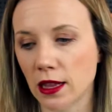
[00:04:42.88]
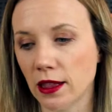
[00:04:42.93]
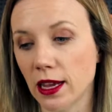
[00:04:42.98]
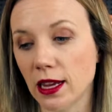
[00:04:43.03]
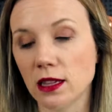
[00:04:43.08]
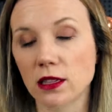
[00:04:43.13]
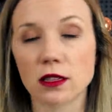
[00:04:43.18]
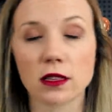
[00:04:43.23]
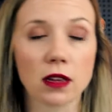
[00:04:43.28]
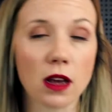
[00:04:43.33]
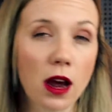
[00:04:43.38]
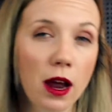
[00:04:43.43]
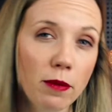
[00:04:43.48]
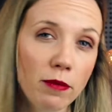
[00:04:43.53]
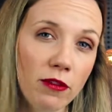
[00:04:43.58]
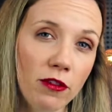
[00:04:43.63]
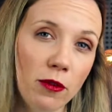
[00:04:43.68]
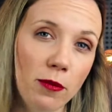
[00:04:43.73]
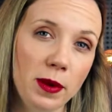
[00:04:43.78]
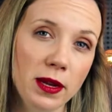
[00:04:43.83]
There's Skype
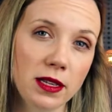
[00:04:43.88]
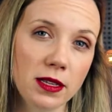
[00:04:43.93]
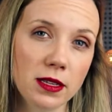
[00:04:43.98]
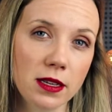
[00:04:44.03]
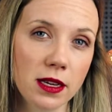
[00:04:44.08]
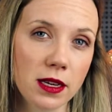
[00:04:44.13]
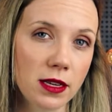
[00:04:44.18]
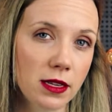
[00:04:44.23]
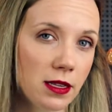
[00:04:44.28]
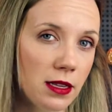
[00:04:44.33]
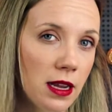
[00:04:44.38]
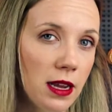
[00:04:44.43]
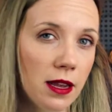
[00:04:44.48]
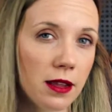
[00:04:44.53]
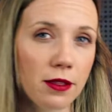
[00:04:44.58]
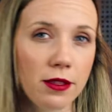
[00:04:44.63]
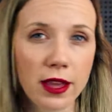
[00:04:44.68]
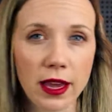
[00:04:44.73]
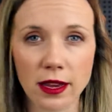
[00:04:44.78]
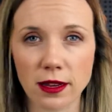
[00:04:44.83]
for Business,
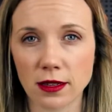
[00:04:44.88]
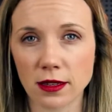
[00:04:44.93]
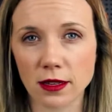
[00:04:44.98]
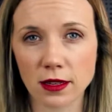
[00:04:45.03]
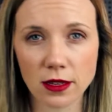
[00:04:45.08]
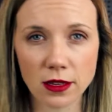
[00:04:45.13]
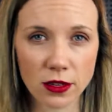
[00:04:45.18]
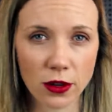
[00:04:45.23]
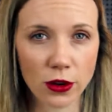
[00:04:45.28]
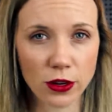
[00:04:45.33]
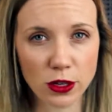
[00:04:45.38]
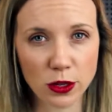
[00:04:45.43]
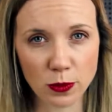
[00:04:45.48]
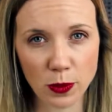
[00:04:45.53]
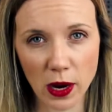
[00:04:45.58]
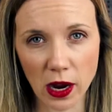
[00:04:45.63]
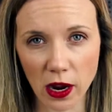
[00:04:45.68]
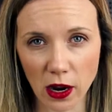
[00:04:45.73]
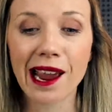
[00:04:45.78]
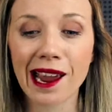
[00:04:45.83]
there's Cisco
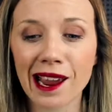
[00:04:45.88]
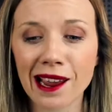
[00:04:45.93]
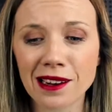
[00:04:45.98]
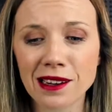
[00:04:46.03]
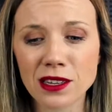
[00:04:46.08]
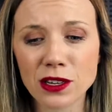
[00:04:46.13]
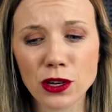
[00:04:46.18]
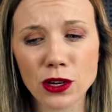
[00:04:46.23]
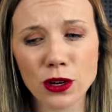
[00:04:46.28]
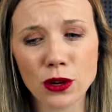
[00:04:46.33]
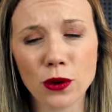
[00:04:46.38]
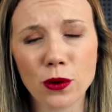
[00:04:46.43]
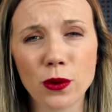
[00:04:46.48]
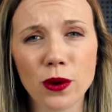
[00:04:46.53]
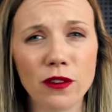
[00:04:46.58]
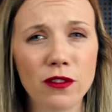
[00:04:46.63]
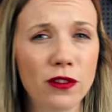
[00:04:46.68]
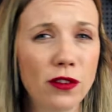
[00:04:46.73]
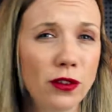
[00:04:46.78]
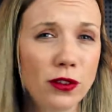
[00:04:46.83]
Spark. And you know,
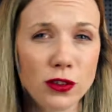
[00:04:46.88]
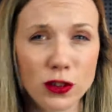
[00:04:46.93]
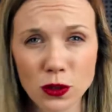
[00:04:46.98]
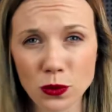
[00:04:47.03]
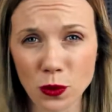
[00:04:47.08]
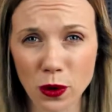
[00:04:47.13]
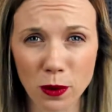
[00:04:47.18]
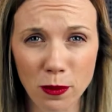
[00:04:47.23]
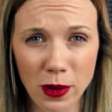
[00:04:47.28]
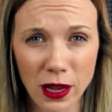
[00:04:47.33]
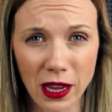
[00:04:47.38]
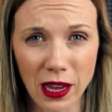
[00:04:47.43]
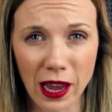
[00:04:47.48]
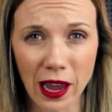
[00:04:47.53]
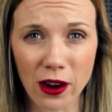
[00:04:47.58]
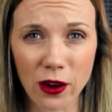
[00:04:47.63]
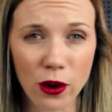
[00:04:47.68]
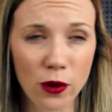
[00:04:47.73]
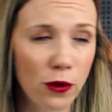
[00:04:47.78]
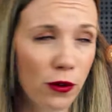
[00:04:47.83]
if you just want to be
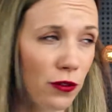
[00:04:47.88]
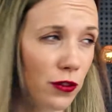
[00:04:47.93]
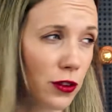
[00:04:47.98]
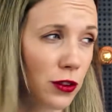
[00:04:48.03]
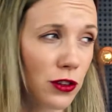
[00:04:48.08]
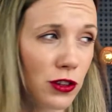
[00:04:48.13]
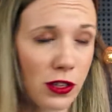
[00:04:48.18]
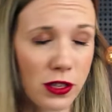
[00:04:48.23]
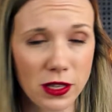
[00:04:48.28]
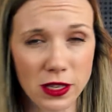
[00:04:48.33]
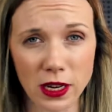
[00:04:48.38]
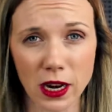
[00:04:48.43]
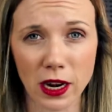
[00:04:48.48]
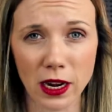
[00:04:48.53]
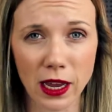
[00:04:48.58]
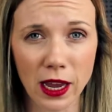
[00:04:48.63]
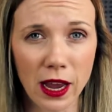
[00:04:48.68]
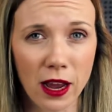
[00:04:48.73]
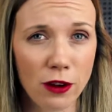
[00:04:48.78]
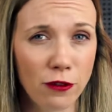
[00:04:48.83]
ghetto, if you're just
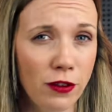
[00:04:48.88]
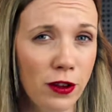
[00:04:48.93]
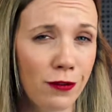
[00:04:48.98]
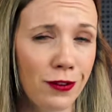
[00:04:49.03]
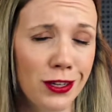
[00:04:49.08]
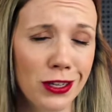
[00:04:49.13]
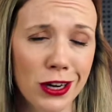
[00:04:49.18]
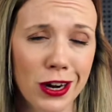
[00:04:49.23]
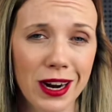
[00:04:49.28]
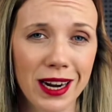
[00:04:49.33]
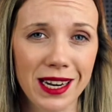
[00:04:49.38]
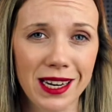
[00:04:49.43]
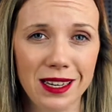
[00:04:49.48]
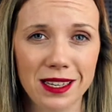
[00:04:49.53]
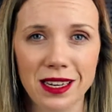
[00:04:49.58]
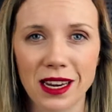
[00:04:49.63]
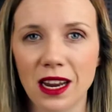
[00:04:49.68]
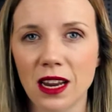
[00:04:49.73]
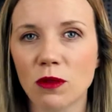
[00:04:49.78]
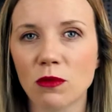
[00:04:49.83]
starting out, if you have a tiny
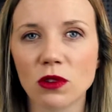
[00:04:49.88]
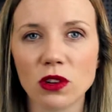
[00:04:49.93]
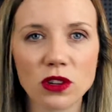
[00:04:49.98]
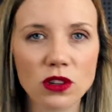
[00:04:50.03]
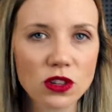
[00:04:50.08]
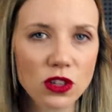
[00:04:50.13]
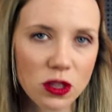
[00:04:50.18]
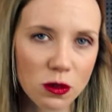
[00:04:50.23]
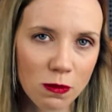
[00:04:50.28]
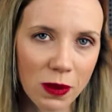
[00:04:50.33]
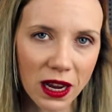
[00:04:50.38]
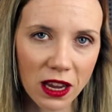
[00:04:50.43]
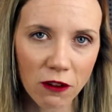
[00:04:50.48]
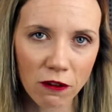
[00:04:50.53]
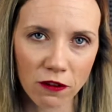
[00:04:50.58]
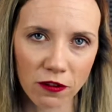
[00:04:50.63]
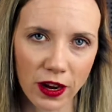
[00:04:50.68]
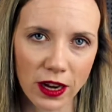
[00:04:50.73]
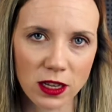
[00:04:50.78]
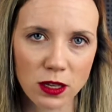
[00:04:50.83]
team, you can just make a
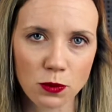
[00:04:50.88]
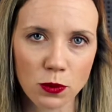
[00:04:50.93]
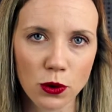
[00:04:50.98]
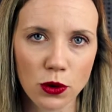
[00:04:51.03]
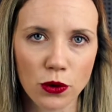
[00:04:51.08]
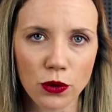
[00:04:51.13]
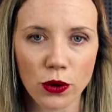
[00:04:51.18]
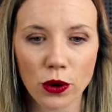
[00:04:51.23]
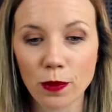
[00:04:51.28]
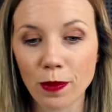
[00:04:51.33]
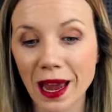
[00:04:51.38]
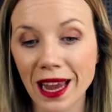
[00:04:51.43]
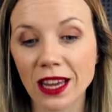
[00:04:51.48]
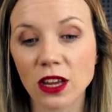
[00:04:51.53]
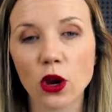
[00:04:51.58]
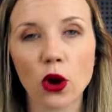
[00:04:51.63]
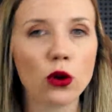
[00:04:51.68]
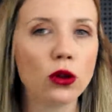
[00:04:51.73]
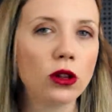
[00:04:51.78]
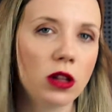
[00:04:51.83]
Facebook group and
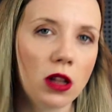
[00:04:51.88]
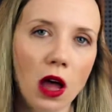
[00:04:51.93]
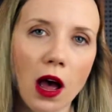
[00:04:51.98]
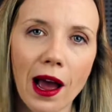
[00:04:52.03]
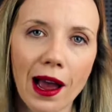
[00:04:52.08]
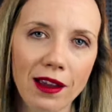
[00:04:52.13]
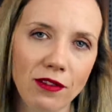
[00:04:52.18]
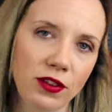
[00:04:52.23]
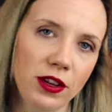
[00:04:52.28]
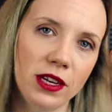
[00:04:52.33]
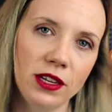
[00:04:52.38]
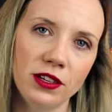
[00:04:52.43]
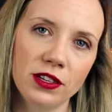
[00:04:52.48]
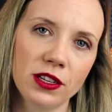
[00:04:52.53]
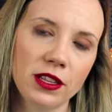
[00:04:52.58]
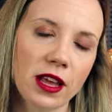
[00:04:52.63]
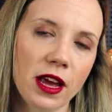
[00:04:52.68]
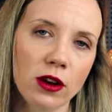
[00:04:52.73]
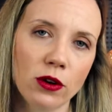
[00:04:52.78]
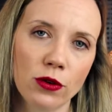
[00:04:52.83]
go live into
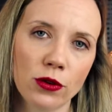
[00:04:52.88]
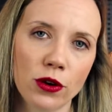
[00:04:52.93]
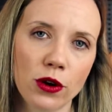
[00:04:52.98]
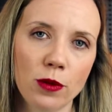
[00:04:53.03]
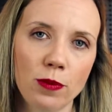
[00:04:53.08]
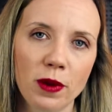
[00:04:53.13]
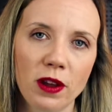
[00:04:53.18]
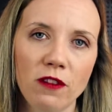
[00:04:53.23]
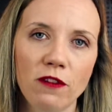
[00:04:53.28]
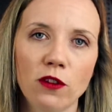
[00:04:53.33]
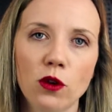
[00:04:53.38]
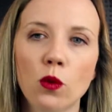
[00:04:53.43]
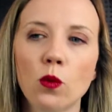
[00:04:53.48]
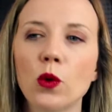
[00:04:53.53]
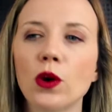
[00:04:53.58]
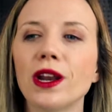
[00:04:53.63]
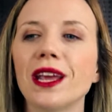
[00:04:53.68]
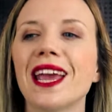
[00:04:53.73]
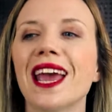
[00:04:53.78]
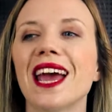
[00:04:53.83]
that group if you're
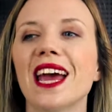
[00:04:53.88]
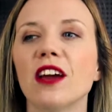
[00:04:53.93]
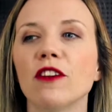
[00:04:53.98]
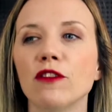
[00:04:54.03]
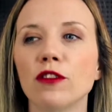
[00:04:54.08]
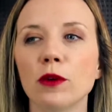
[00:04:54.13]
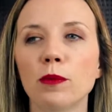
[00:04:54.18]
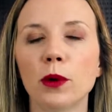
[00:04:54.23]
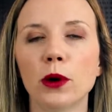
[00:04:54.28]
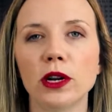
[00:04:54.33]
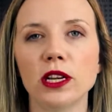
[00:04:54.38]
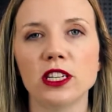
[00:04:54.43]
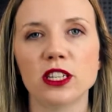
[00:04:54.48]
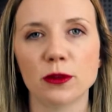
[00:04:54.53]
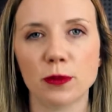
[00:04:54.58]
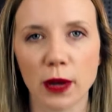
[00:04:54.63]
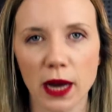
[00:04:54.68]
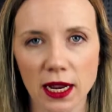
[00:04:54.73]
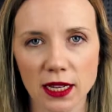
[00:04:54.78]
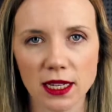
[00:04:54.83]
wanting everybody to
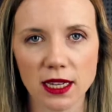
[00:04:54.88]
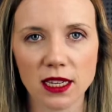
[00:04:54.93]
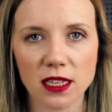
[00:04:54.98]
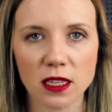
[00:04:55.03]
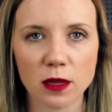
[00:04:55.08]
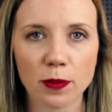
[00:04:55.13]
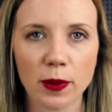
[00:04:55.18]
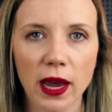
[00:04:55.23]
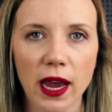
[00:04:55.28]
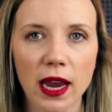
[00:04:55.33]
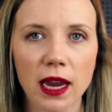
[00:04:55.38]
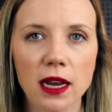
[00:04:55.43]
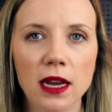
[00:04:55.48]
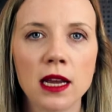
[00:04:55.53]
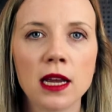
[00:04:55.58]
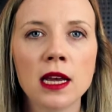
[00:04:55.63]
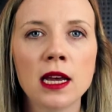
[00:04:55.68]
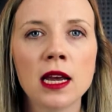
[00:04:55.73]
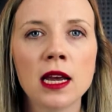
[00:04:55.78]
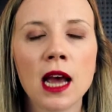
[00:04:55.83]
participate
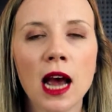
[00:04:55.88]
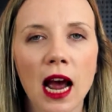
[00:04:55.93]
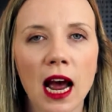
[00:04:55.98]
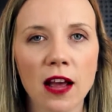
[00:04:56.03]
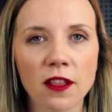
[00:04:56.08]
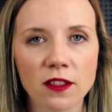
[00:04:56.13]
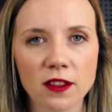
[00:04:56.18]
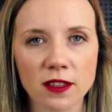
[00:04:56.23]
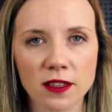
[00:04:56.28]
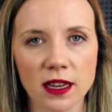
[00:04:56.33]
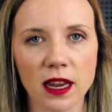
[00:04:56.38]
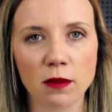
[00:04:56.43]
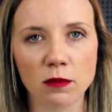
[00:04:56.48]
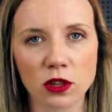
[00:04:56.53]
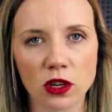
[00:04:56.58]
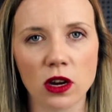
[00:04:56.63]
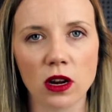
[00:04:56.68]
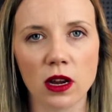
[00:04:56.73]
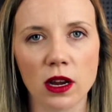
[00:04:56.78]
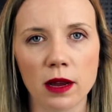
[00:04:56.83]
at the same
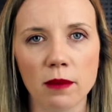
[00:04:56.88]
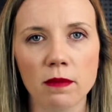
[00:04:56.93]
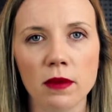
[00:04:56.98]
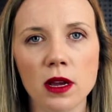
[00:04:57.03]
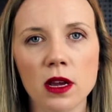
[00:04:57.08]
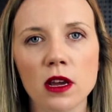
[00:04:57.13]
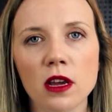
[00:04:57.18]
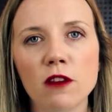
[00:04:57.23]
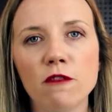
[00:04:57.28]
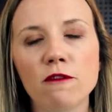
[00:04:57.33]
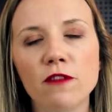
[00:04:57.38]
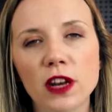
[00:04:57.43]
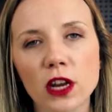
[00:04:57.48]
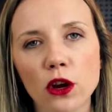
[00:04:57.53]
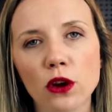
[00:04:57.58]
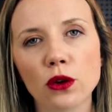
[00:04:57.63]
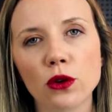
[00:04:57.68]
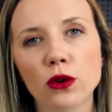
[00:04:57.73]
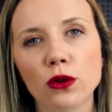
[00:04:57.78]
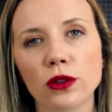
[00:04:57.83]
time.
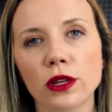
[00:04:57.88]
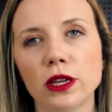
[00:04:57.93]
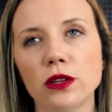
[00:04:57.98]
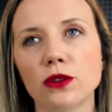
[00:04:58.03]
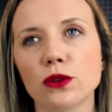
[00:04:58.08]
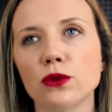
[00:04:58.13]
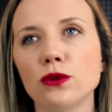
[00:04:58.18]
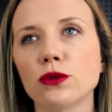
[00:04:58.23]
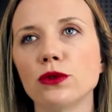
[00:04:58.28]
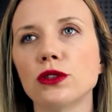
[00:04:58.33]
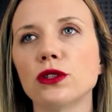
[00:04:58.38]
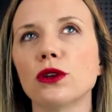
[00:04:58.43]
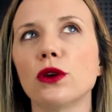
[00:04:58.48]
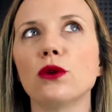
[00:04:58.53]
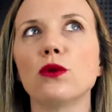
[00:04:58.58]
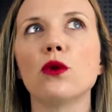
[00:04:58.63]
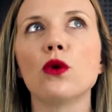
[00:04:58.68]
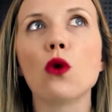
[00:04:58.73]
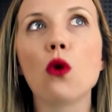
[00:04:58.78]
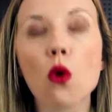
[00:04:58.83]
Video calling is
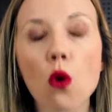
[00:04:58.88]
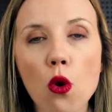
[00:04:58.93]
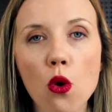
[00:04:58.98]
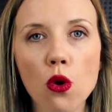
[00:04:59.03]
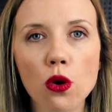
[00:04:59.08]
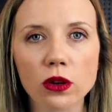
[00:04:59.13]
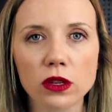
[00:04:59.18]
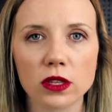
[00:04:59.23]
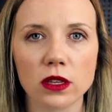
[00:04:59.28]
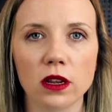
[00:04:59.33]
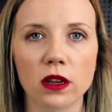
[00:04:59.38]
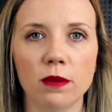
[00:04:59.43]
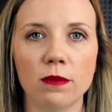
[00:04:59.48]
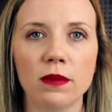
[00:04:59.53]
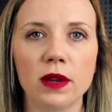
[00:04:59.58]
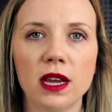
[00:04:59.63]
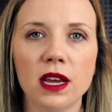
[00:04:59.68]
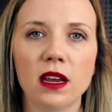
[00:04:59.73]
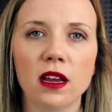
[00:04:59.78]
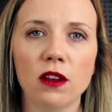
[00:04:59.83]
also
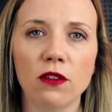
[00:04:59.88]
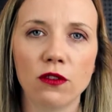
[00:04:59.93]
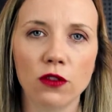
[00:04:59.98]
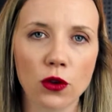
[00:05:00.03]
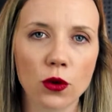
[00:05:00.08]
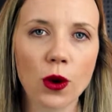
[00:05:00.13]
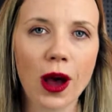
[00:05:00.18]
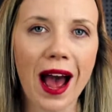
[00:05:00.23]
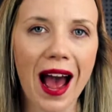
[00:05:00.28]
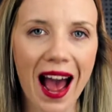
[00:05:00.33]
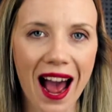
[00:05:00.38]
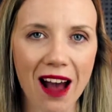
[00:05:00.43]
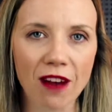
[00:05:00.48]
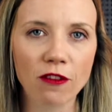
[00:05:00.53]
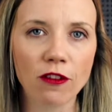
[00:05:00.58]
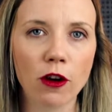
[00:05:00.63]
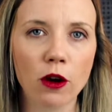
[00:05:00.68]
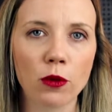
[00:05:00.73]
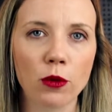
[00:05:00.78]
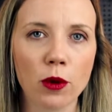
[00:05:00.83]
awesome if you
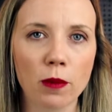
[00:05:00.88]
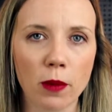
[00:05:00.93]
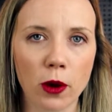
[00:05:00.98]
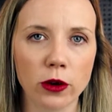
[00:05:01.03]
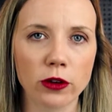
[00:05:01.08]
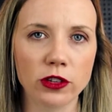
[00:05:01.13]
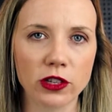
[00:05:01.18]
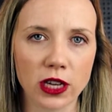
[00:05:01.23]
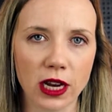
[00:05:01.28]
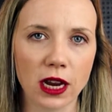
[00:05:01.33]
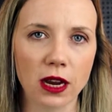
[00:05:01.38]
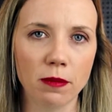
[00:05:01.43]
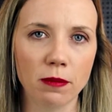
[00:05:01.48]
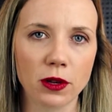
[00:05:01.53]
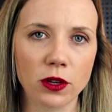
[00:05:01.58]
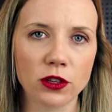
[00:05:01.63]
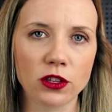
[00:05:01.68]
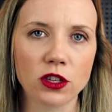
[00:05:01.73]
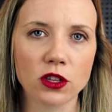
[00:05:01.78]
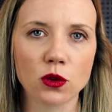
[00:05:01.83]
have a remote team,
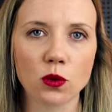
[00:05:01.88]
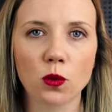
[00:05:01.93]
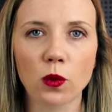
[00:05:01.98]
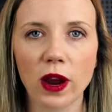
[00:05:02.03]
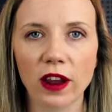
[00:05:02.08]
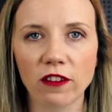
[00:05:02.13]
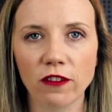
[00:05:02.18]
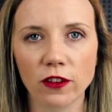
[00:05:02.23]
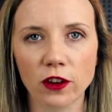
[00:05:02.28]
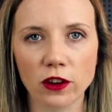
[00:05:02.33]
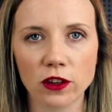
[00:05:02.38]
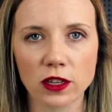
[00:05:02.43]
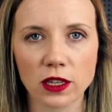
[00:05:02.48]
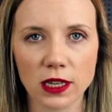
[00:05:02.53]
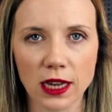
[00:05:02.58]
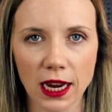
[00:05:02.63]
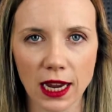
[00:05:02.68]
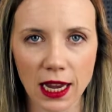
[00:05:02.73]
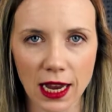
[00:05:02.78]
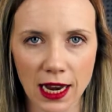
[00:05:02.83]
because it's a way for you to
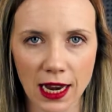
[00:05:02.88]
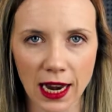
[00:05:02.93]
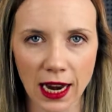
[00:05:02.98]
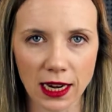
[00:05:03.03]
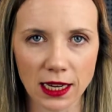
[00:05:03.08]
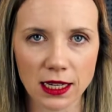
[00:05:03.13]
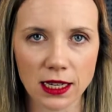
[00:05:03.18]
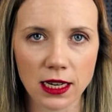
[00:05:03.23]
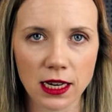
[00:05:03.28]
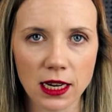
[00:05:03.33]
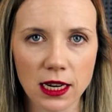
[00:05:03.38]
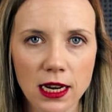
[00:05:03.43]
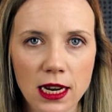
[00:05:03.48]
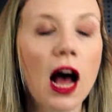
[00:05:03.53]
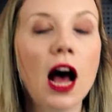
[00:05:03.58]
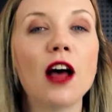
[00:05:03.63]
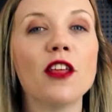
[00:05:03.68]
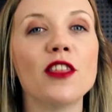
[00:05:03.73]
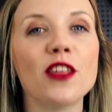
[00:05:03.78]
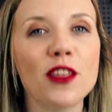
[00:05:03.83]
stay connected
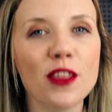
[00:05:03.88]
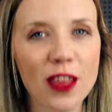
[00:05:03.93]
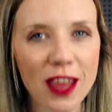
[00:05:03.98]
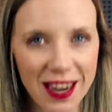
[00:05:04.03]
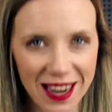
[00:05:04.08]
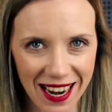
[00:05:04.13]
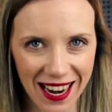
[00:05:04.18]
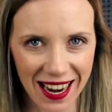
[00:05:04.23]
other than